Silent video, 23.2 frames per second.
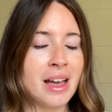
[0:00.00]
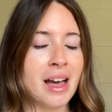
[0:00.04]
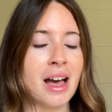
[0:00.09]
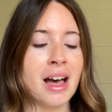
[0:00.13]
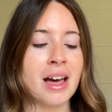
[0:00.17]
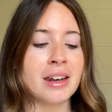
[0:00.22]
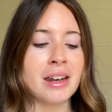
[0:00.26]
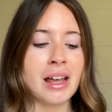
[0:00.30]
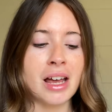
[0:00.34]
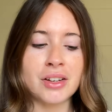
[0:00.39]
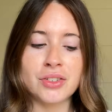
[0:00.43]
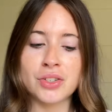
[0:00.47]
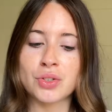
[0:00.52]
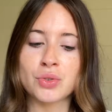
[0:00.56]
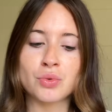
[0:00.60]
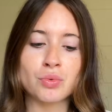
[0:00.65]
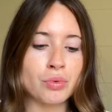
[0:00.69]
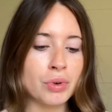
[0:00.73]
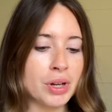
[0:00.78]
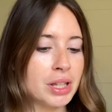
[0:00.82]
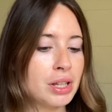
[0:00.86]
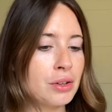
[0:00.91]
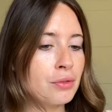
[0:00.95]
And I just
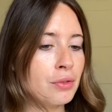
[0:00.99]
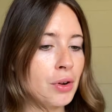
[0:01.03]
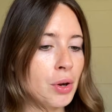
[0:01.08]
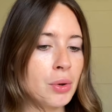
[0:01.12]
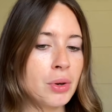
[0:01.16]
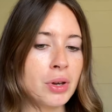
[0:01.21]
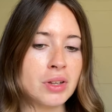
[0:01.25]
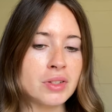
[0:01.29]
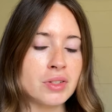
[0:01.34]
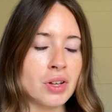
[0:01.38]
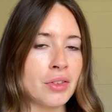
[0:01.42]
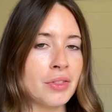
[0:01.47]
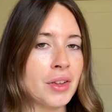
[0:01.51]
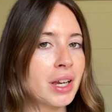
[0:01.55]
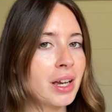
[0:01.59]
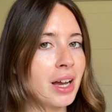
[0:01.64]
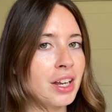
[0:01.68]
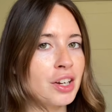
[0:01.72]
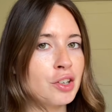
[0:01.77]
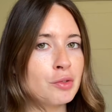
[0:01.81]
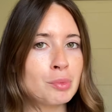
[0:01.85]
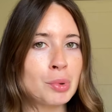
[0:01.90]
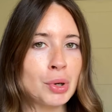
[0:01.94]
really focus on that
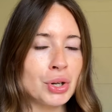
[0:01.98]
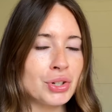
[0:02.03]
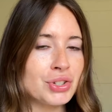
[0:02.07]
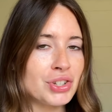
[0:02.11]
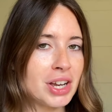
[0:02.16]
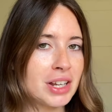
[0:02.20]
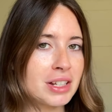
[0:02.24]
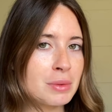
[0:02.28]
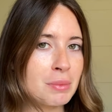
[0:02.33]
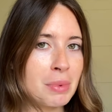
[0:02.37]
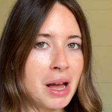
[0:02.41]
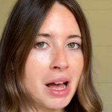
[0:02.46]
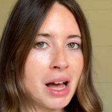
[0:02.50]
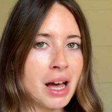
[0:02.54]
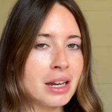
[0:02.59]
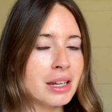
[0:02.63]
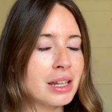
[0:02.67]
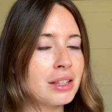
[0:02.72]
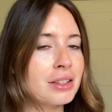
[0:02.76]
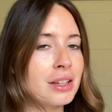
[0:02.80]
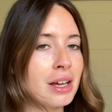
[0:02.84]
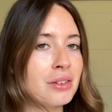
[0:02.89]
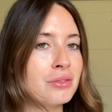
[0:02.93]
kind of project pan,
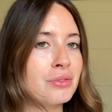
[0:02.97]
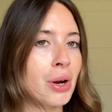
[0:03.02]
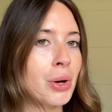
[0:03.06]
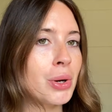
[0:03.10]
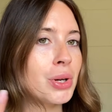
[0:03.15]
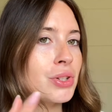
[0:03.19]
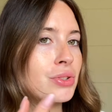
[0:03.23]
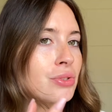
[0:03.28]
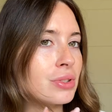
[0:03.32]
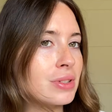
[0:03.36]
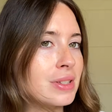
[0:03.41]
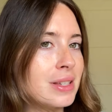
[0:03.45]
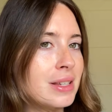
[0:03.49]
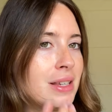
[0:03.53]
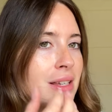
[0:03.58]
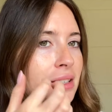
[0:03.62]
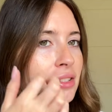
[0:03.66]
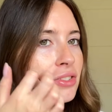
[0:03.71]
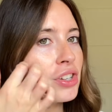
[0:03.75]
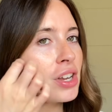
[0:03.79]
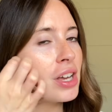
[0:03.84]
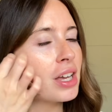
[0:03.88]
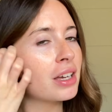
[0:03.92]
that very
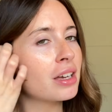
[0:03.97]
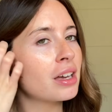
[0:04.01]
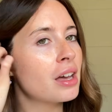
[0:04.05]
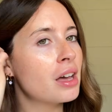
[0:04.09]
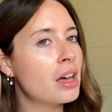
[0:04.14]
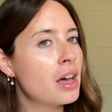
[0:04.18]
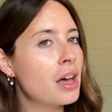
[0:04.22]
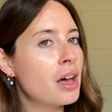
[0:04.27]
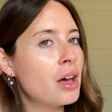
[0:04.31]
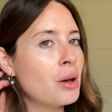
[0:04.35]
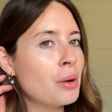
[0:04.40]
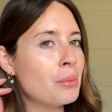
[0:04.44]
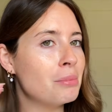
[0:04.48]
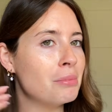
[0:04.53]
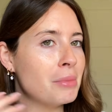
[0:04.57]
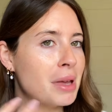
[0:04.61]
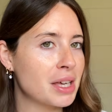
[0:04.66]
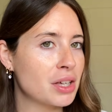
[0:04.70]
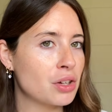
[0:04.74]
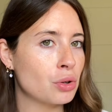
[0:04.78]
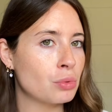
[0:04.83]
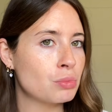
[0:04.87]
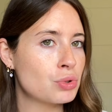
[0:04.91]
strategic
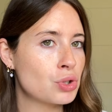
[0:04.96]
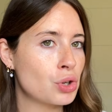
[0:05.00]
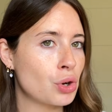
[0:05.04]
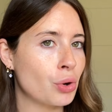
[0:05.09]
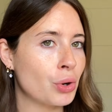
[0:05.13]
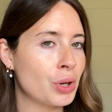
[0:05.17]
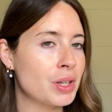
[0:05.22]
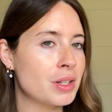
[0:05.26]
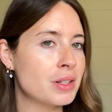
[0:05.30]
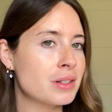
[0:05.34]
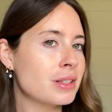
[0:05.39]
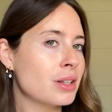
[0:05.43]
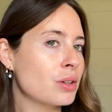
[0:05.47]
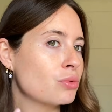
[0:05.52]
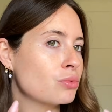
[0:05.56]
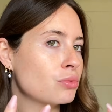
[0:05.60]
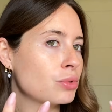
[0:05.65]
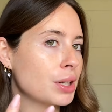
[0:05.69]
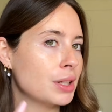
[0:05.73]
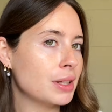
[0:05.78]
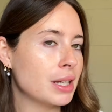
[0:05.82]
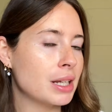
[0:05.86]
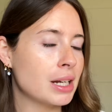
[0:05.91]
makeup choice that
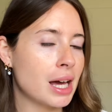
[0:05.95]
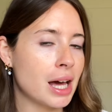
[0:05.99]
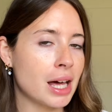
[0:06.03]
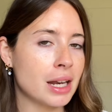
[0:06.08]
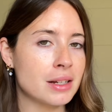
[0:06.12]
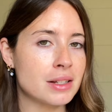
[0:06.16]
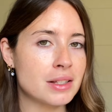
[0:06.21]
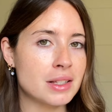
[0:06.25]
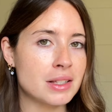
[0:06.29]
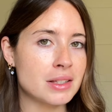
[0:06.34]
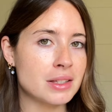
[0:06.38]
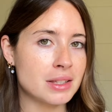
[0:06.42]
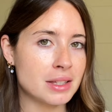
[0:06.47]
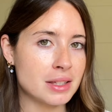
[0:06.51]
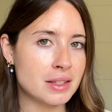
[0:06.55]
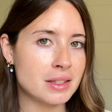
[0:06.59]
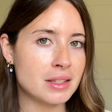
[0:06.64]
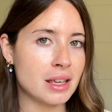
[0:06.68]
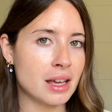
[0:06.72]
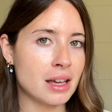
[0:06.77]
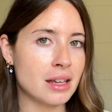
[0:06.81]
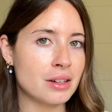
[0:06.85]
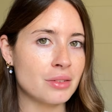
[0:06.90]
really enhances the
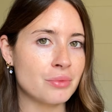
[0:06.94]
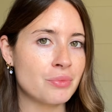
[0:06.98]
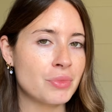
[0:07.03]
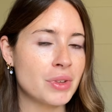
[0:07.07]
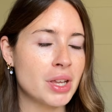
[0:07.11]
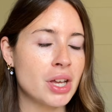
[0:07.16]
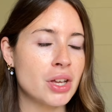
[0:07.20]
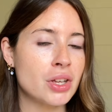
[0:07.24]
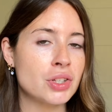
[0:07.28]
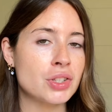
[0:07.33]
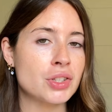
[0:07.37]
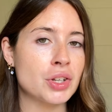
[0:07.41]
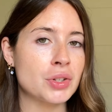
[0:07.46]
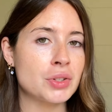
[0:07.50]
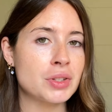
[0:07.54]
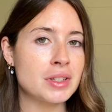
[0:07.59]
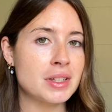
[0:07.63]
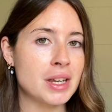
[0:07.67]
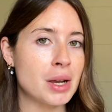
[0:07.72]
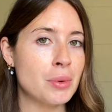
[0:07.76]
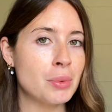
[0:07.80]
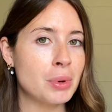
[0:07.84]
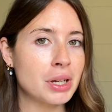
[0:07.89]
skin. So
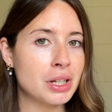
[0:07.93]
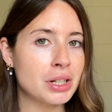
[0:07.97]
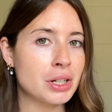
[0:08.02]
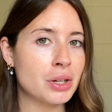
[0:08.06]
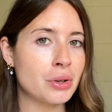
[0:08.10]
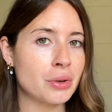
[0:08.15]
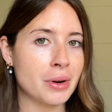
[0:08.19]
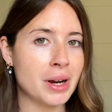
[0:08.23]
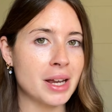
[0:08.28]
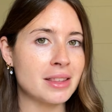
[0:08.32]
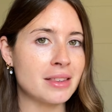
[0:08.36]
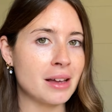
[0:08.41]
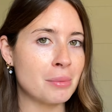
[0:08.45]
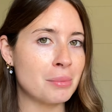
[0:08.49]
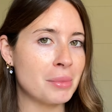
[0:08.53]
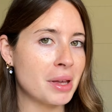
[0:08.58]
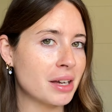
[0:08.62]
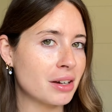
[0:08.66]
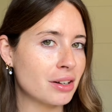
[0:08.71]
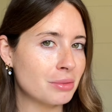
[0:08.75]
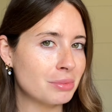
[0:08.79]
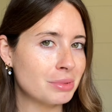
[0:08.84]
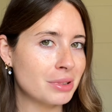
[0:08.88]
today we're going to create that
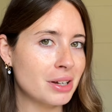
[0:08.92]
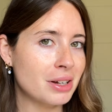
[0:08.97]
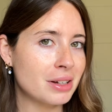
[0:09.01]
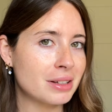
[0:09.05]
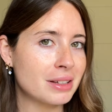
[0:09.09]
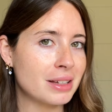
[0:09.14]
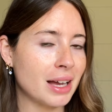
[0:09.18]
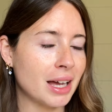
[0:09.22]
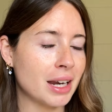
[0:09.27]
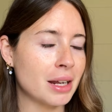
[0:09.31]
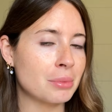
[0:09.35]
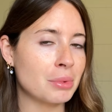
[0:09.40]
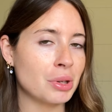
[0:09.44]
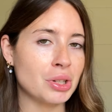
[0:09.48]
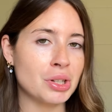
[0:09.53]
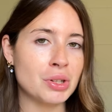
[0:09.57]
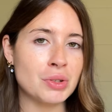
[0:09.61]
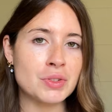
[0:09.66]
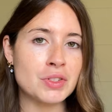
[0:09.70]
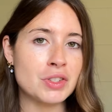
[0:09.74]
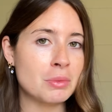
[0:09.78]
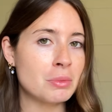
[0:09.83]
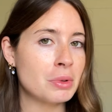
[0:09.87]
makeup look, and I'm going to
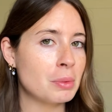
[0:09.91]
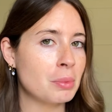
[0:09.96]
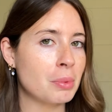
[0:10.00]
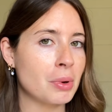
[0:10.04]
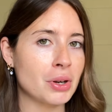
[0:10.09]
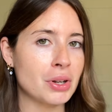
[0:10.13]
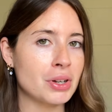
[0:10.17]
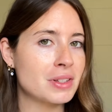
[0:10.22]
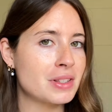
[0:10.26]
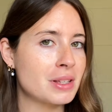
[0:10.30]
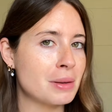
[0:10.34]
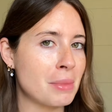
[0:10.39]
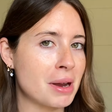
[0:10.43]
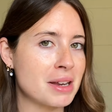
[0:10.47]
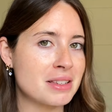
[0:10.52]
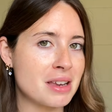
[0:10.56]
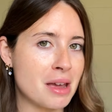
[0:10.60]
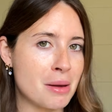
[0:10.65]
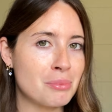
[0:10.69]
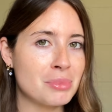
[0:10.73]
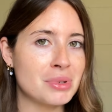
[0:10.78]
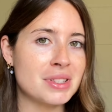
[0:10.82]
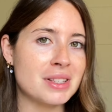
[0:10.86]
use some of the products in my
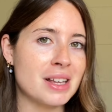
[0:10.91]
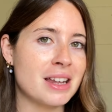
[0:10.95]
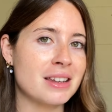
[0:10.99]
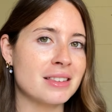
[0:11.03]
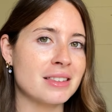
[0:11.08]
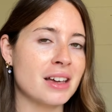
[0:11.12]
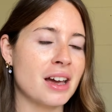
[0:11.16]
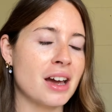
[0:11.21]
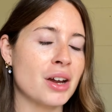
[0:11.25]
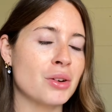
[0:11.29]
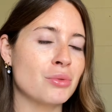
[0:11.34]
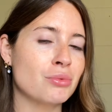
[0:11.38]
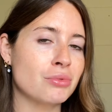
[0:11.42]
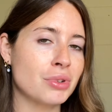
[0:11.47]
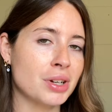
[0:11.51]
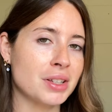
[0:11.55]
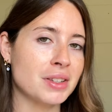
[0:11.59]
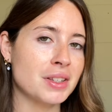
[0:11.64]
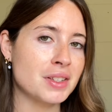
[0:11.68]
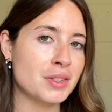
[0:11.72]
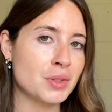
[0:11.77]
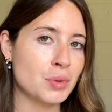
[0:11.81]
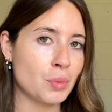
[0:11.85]
10% that I
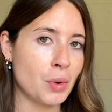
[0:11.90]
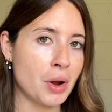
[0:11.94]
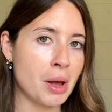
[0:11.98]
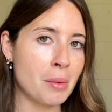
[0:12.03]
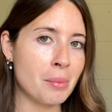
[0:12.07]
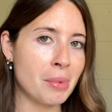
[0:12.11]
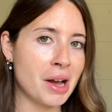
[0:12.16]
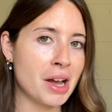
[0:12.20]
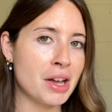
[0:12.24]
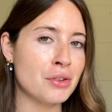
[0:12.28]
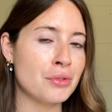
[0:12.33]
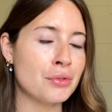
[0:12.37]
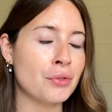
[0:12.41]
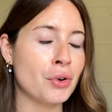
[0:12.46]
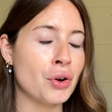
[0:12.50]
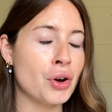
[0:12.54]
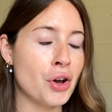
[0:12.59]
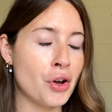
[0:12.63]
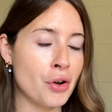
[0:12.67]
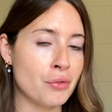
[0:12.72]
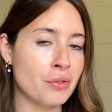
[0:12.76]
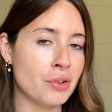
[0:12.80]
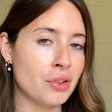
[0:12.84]
really swear by
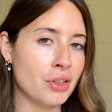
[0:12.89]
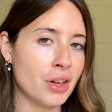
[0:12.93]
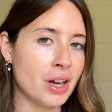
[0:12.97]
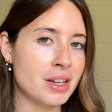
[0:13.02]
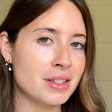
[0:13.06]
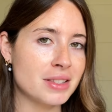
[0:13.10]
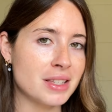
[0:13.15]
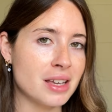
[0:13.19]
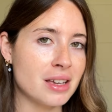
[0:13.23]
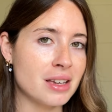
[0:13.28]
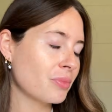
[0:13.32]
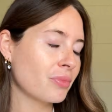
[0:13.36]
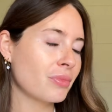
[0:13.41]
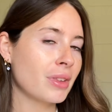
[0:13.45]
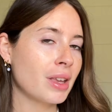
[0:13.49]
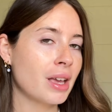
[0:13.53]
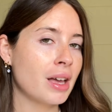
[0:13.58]
for over 30.